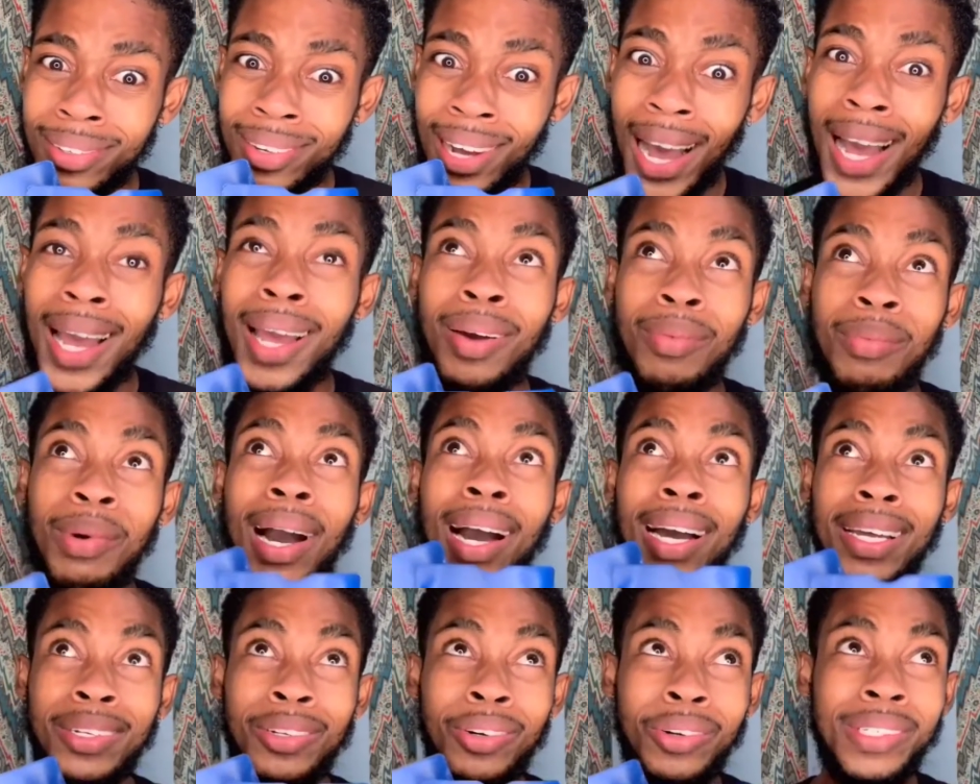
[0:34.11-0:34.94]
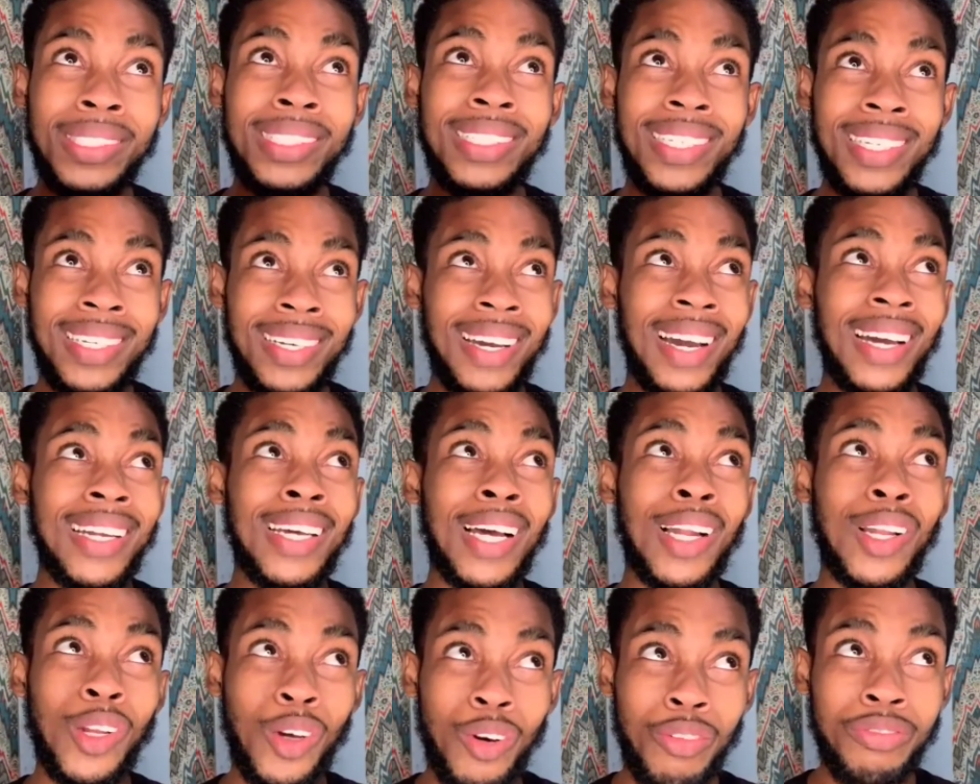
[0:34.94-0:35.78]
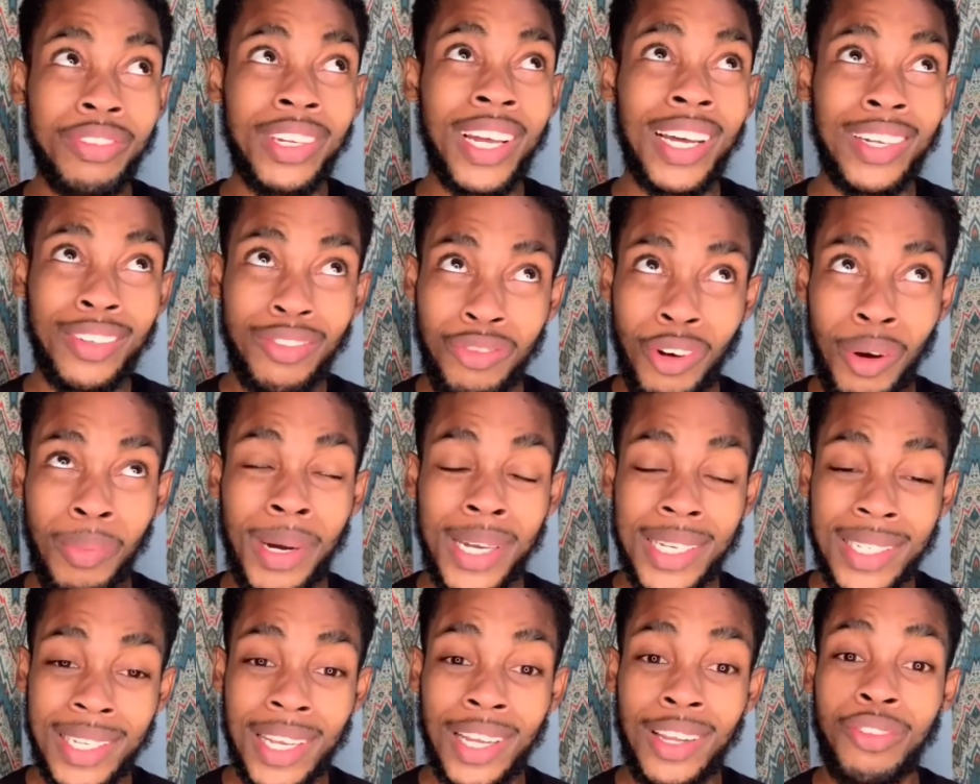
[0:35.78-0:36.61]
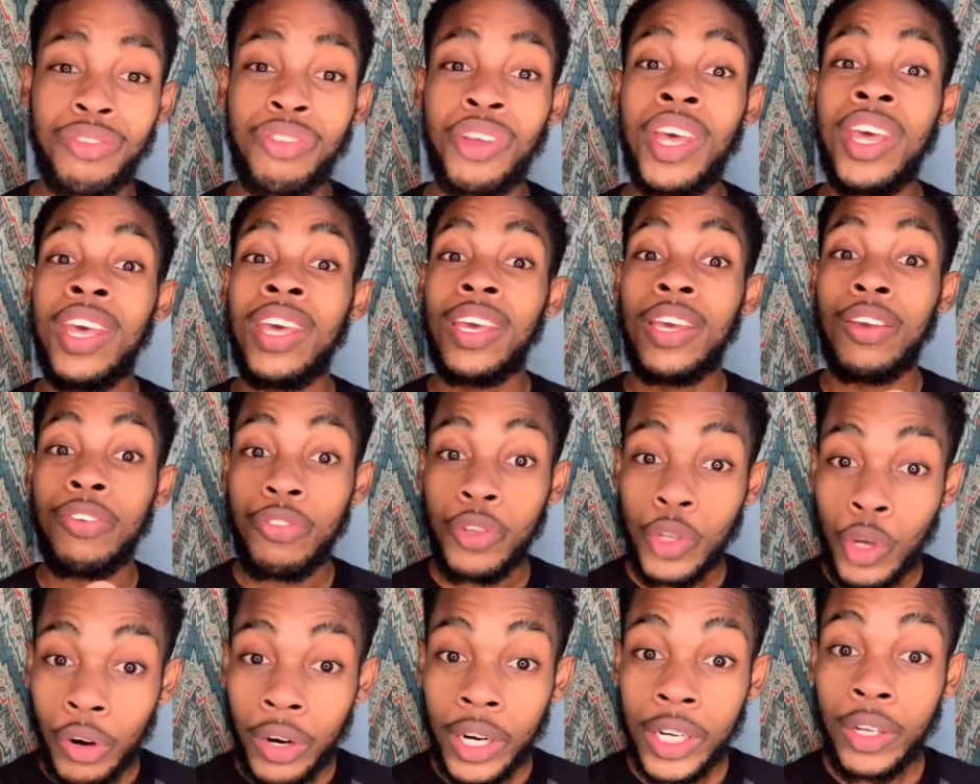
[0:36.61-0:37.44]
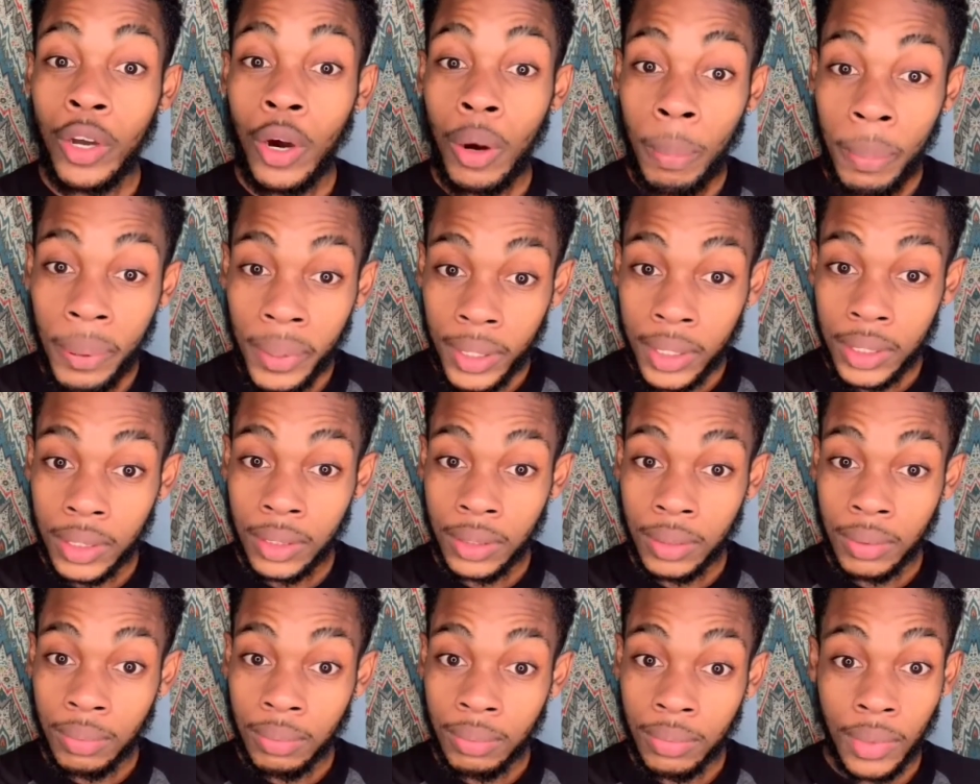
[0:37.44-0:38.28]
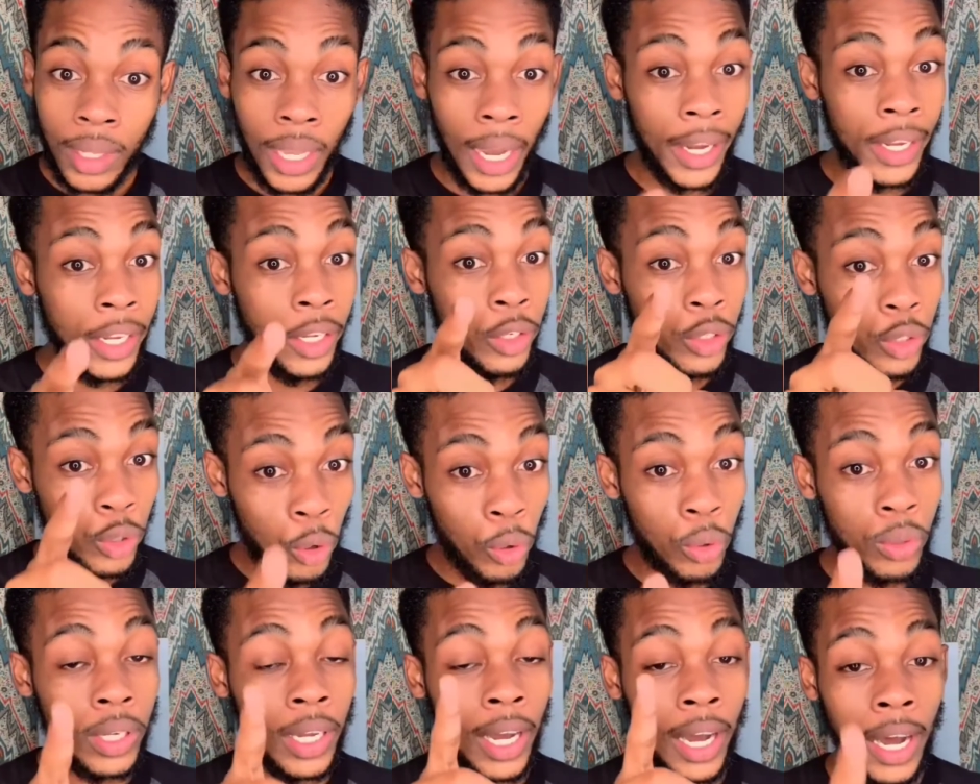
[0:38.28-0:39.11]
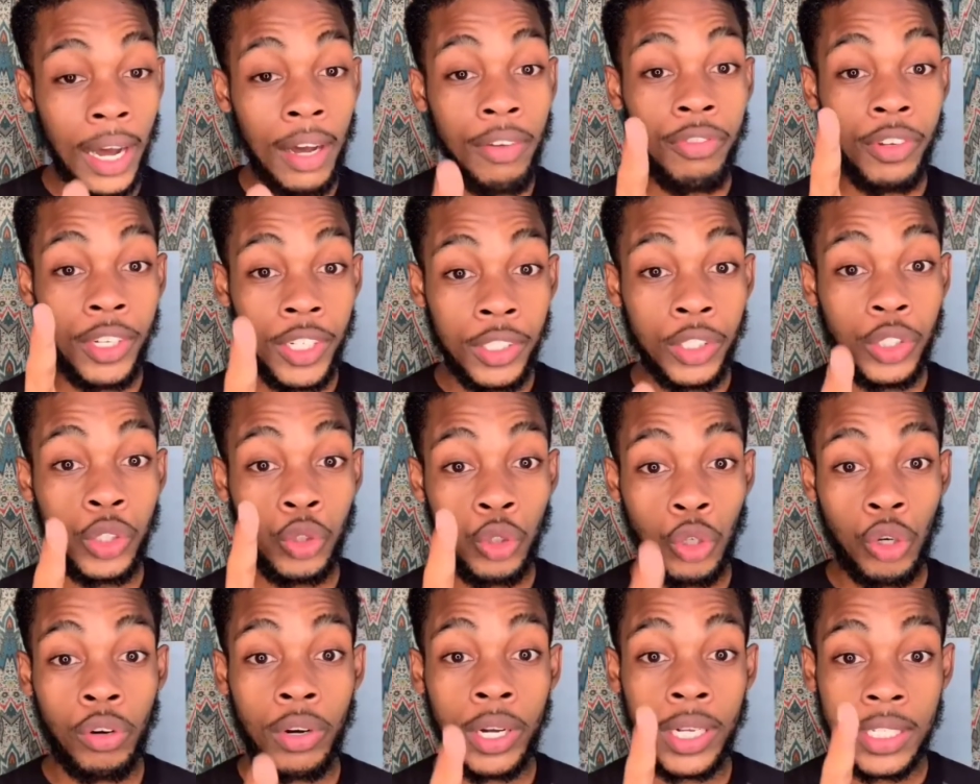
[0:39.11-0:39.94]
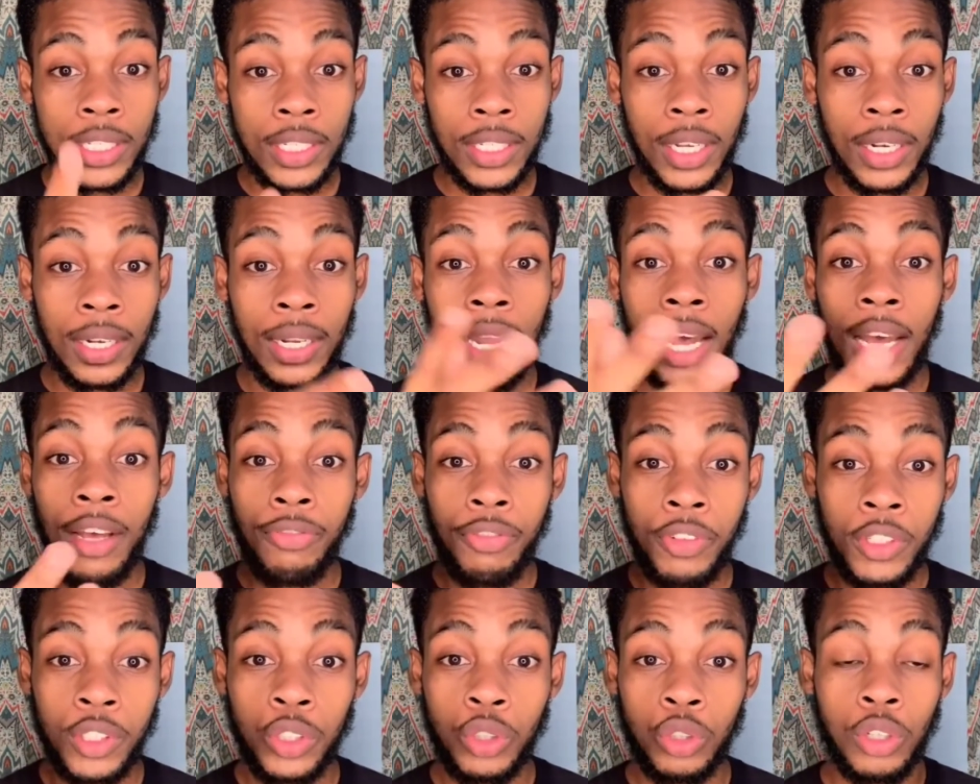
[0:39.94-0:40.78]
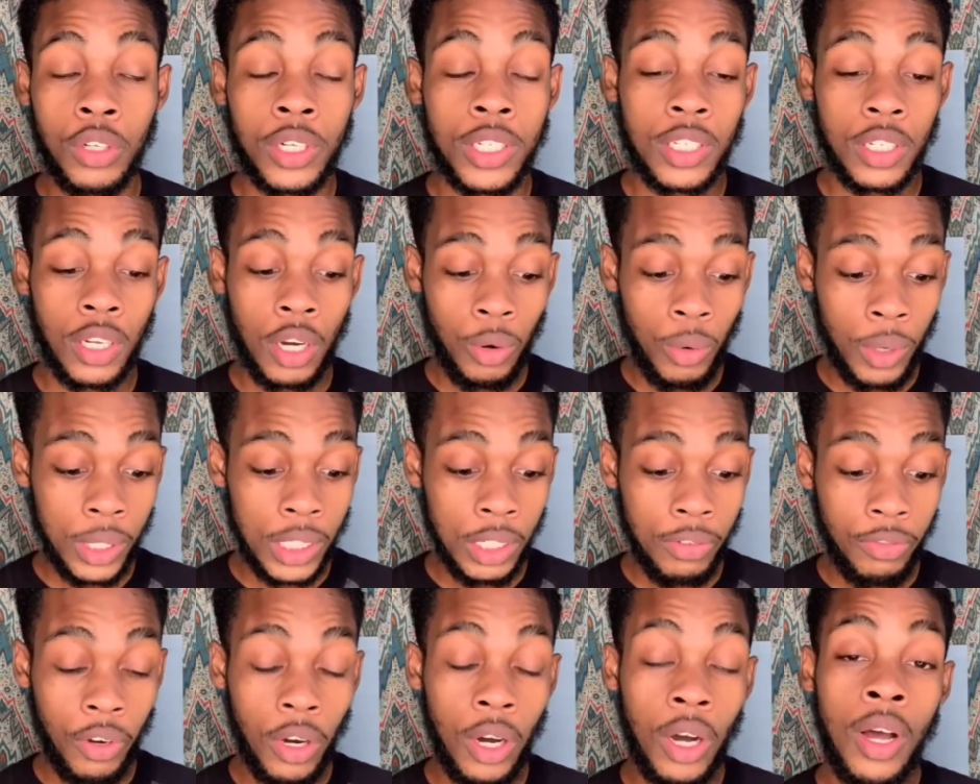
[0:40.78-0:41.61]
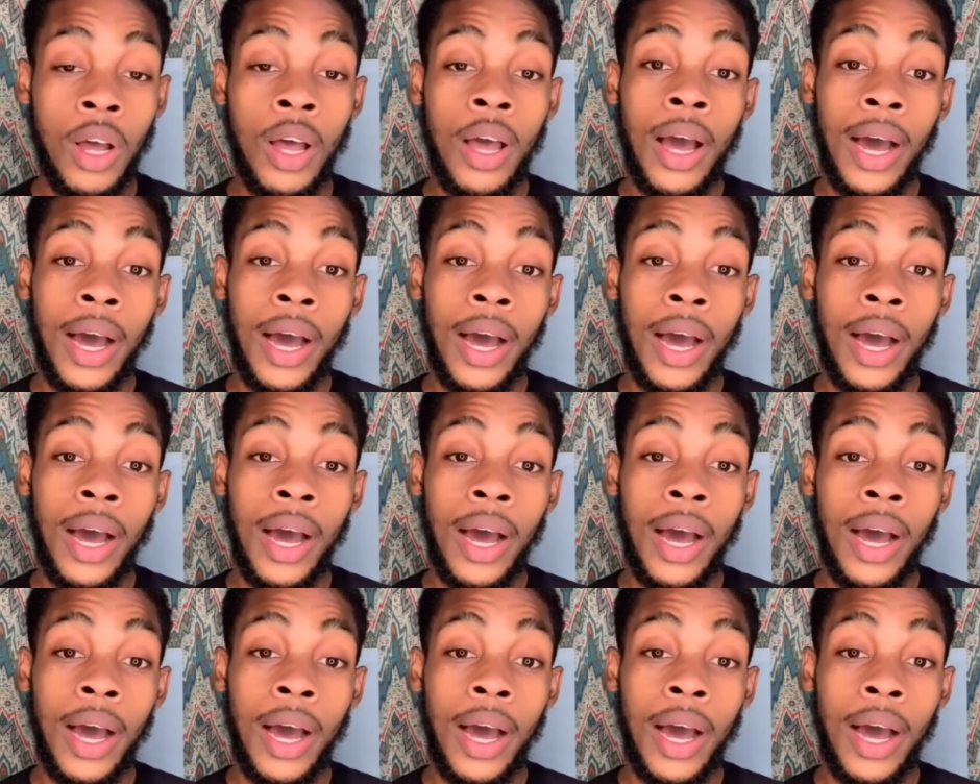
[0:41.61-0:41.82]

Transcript: I am adulting, and I love that for myself if you're a young person and you don't have insurance yet, life insurance or whatever,